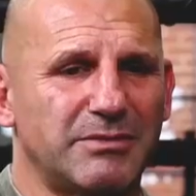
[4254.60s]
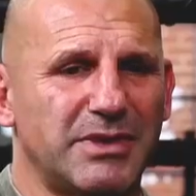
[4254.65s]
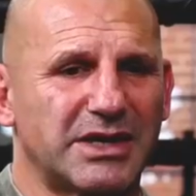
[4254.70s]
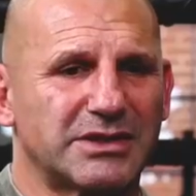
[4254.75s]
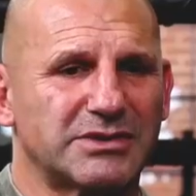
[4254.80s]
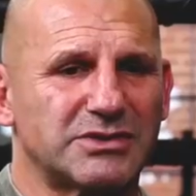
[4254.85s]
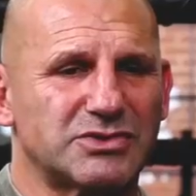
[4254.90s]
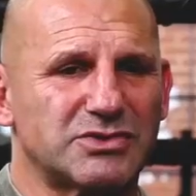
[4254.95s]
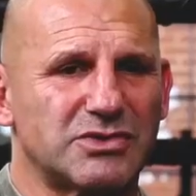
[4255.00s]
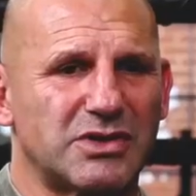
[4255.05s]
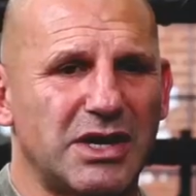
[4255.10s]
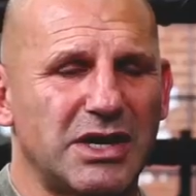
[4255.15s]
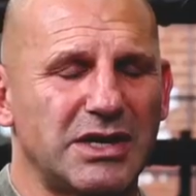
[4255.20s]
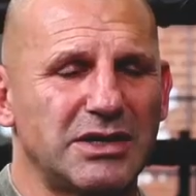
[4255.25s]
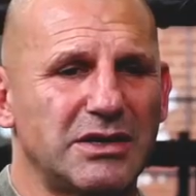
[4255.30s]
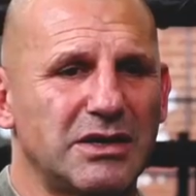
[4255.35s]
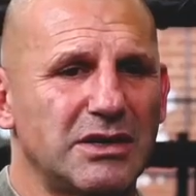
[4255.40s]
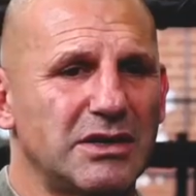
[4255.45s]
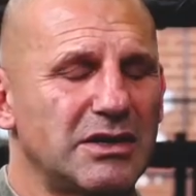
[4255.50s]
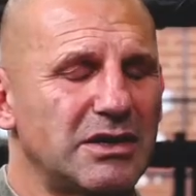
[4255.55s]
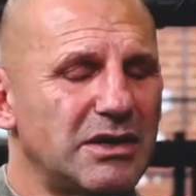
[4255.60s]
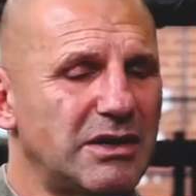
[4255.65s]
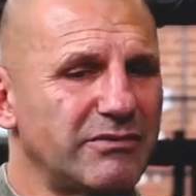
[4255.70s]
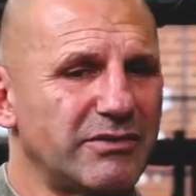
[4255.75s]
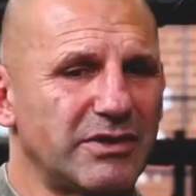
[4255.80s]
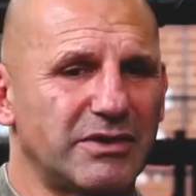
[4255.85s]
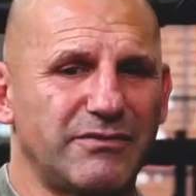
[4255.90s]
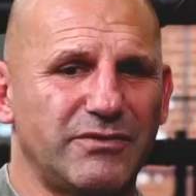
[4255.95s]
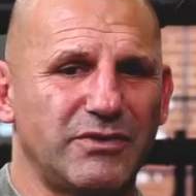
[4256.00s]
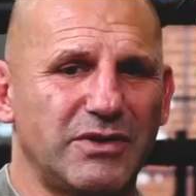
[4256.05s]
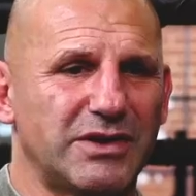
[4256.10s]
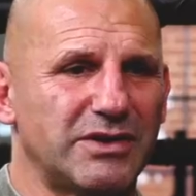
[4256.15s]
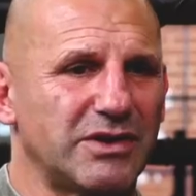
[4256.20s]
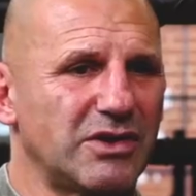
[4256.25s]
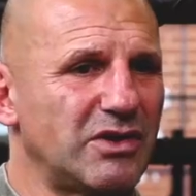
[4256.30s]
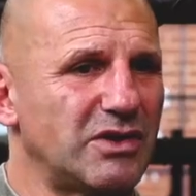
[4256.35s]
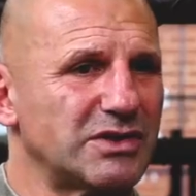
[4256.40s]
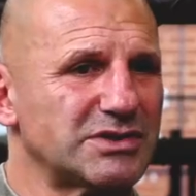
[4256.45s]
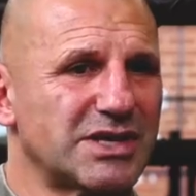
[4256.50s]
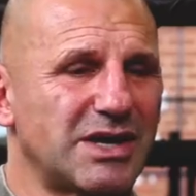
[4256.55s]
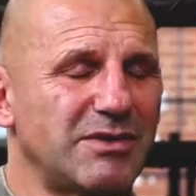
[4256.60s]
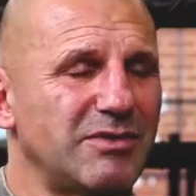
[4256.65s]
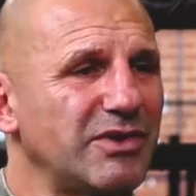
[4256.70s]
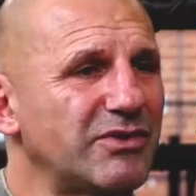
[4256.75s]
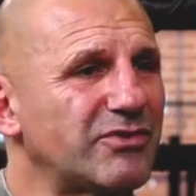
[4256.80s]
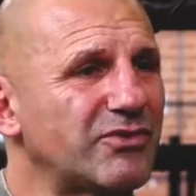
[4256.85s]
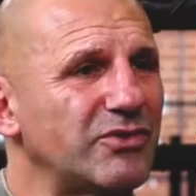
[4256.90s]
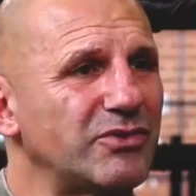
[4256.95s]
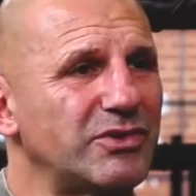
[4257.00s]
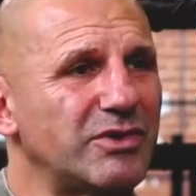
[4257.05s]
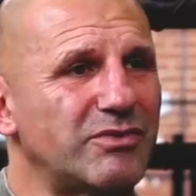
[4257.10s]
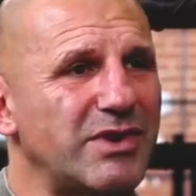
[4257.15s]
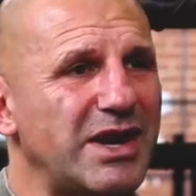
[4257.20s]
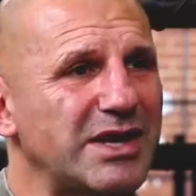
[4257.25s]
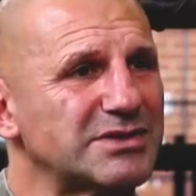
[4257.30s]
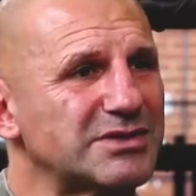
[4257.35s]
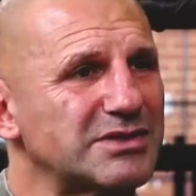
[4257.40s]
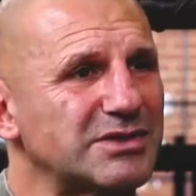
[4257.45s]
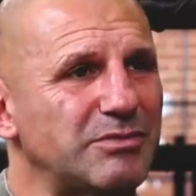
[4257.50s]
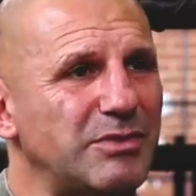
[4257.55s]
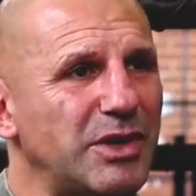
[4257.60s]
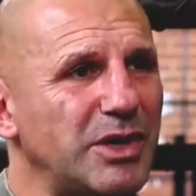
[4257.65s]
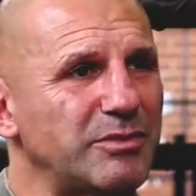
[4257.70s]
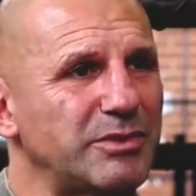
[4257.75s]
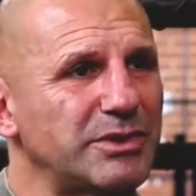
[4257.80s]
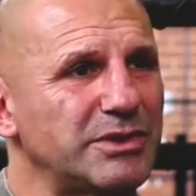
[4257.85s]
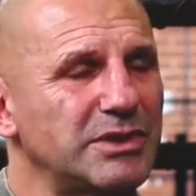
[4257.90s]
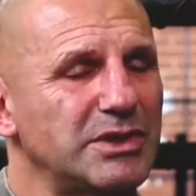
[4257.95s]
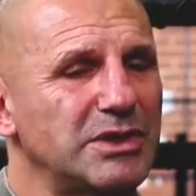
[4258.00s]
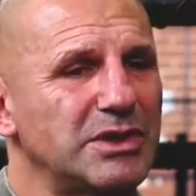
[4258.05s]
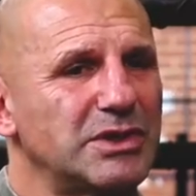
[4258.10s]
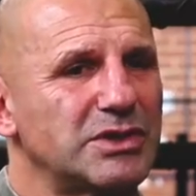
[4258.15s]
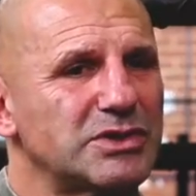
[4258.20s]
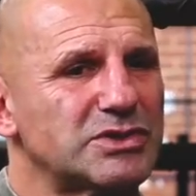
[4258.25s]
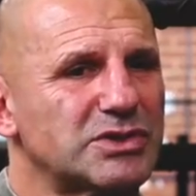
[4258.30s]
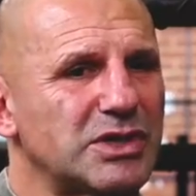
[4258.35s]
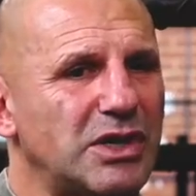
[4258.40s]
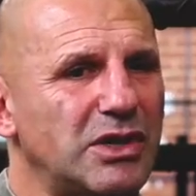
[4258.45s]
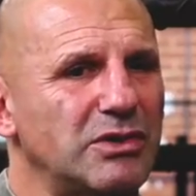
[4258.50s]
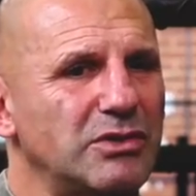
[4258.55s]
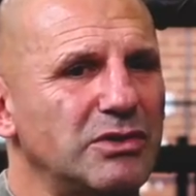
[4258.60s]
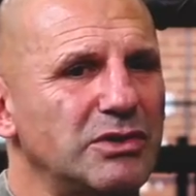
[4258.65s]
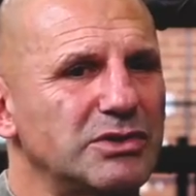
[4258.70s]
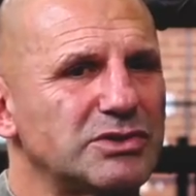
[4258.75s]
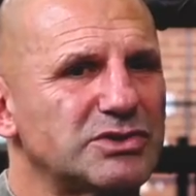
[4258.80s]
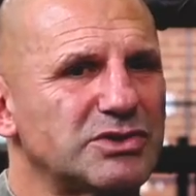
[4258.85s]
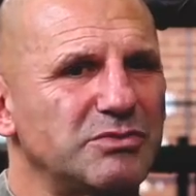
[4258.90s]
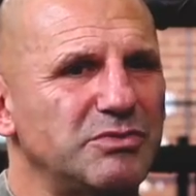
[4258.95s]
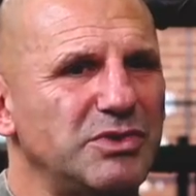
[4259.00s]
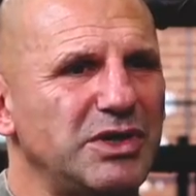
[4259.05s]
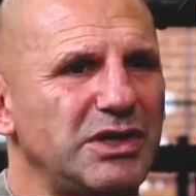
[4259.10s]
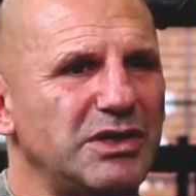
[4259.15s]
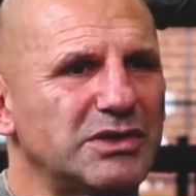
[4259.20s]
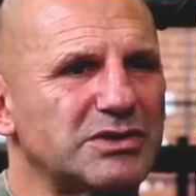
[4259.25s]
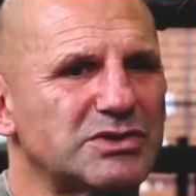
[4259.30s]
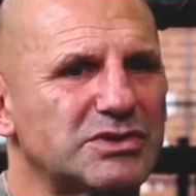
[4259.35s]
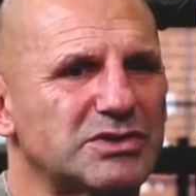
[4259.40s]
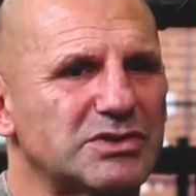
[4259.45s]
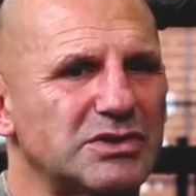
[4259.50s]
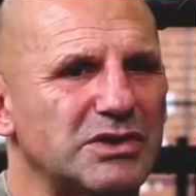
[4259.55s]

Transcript: back to train. I've got a few other guys coming through the ranks at the moment. So to me, it's